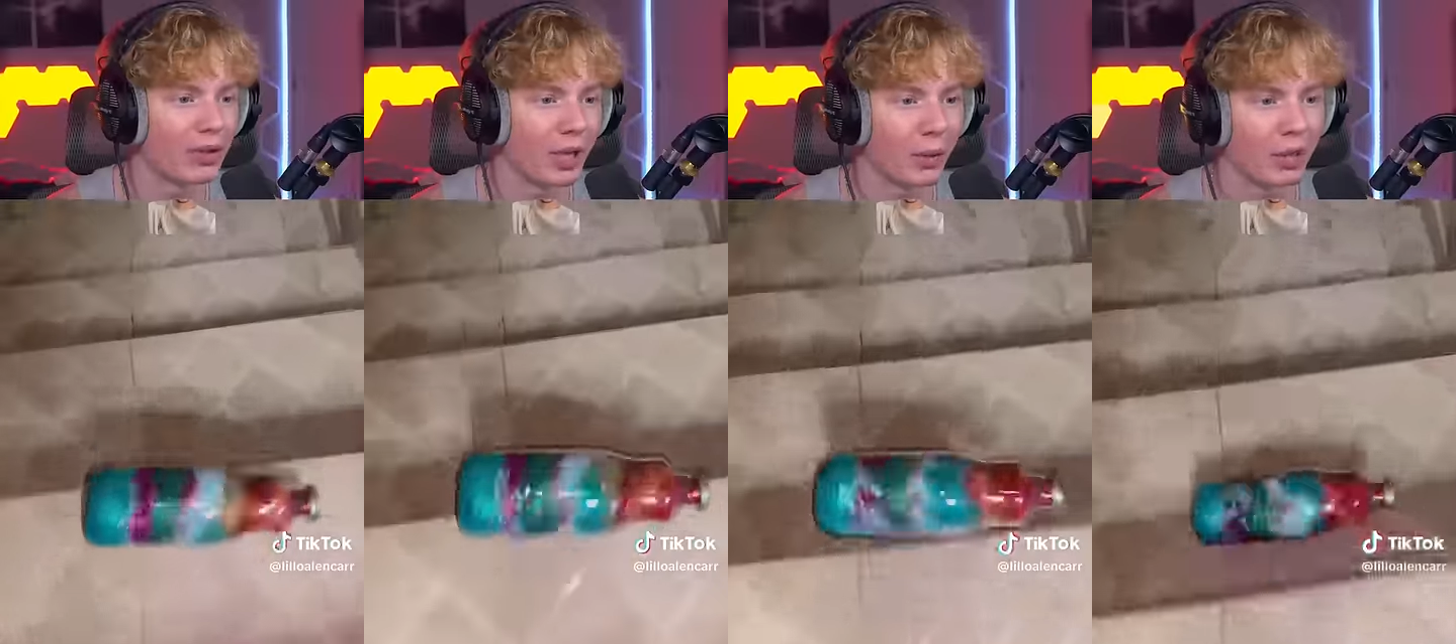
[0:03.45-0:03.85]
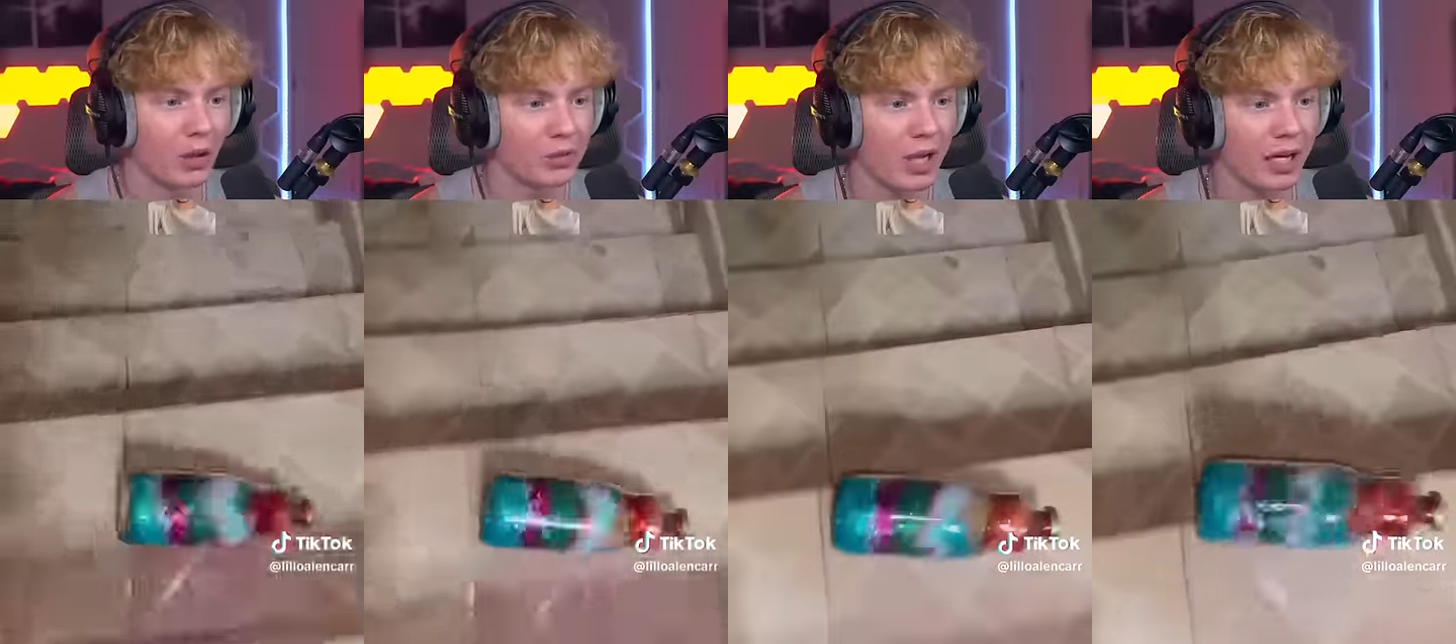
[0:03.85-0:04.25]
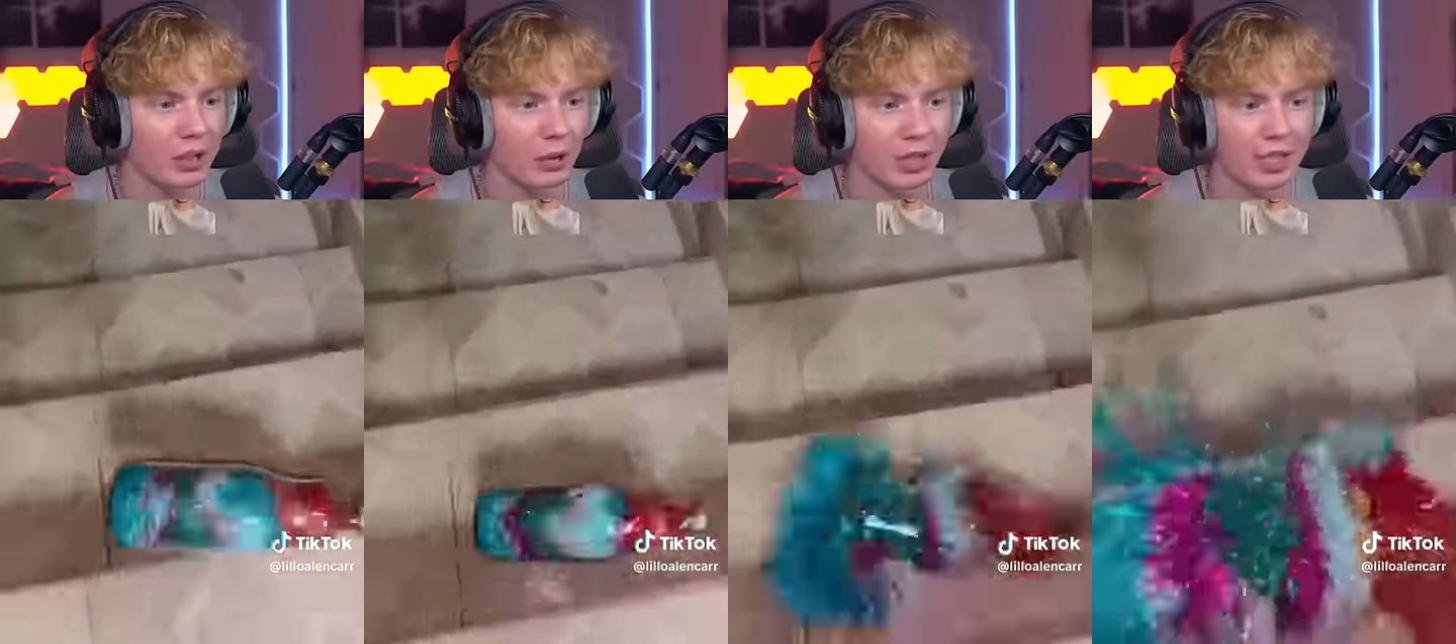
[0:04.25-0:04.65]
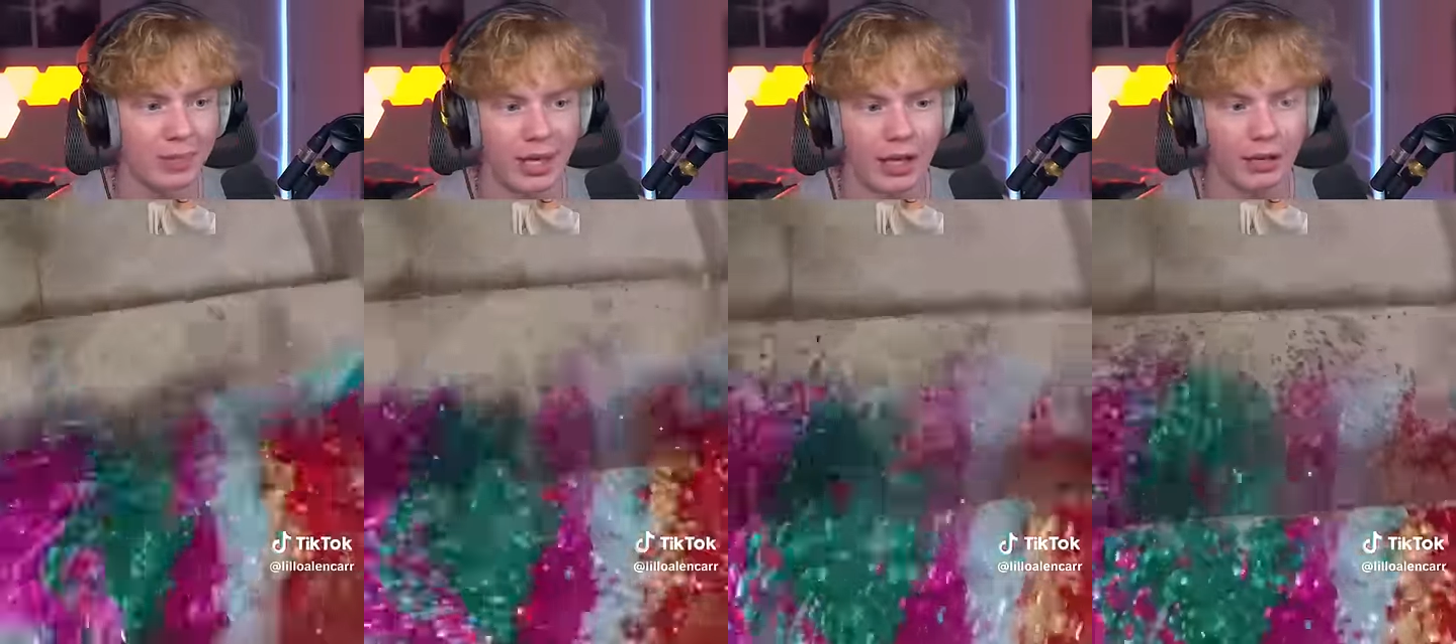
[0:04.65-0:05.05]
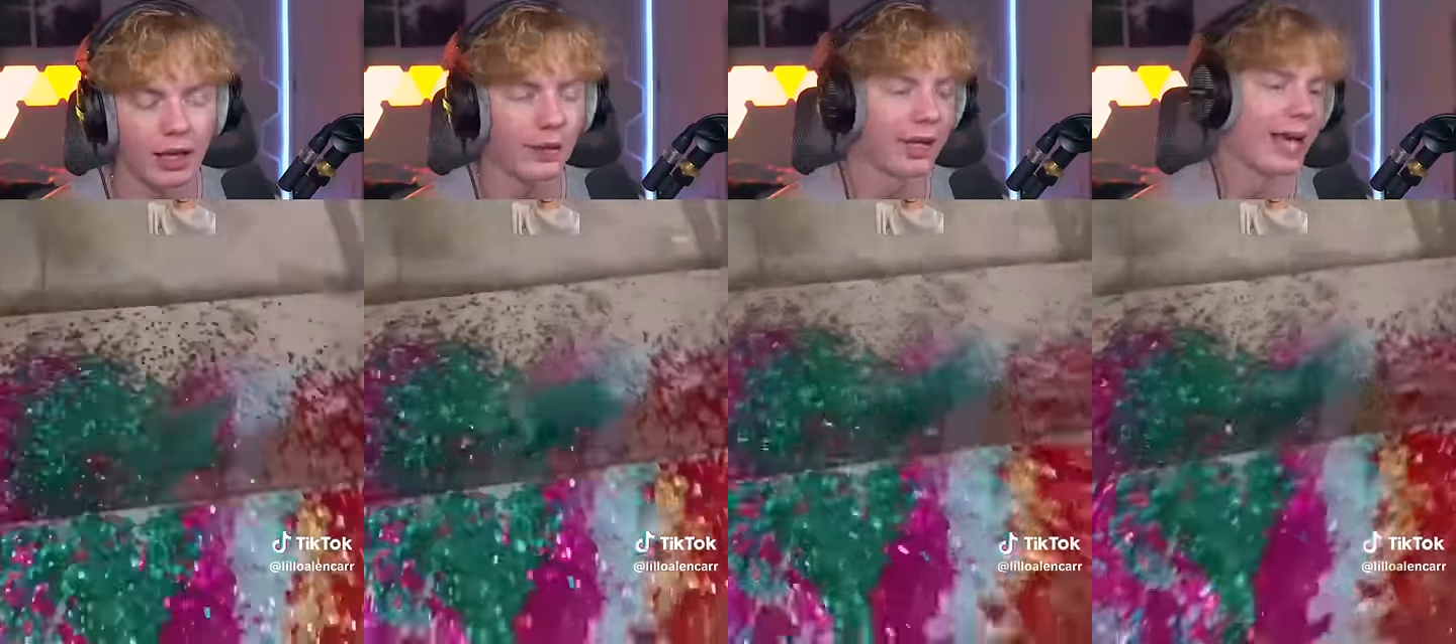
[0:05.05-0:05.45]
Okay, here we go. This one actually looks like it's about
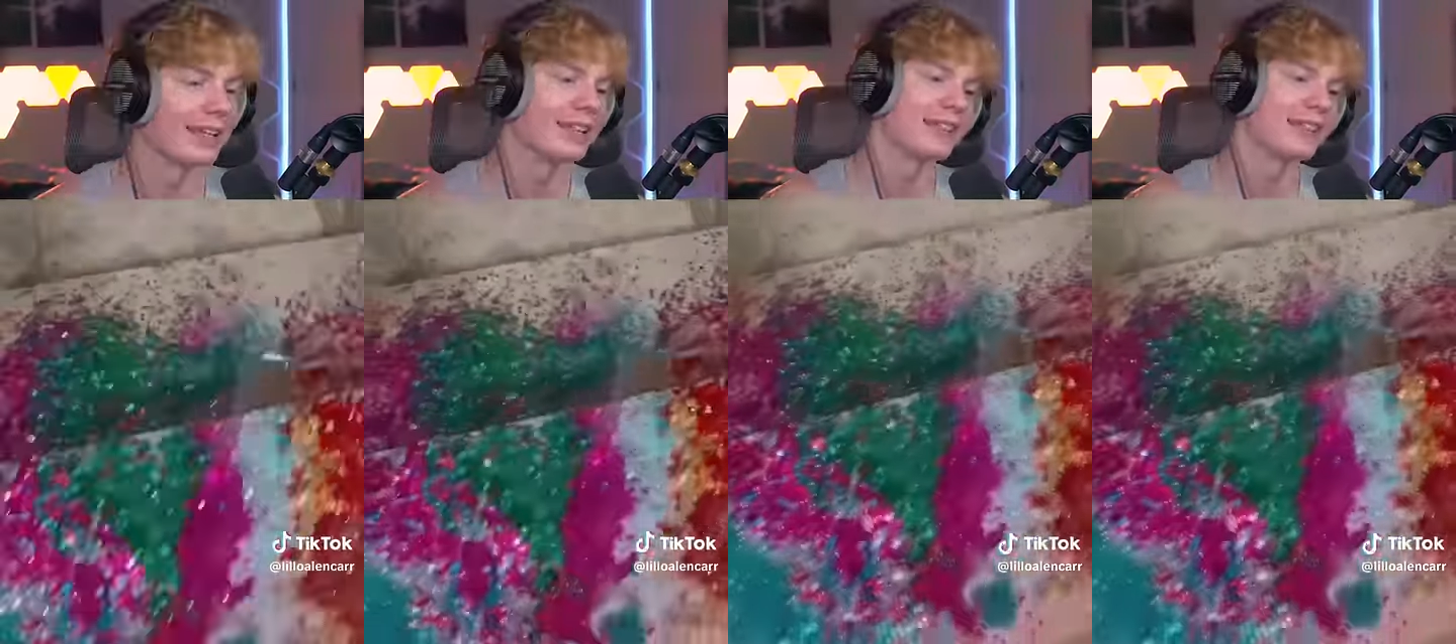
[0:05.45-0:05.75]
to... Okay.